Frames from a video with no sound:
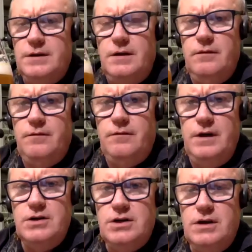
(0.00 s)
at the
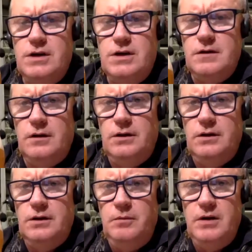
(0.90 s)
finish gives a
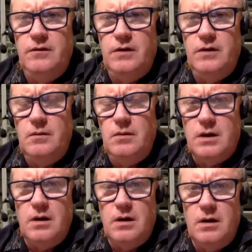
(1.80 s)
little bit of
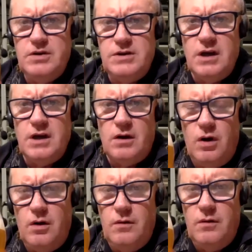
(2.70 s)
almost like
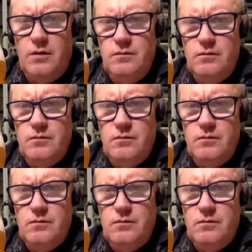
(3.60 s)
a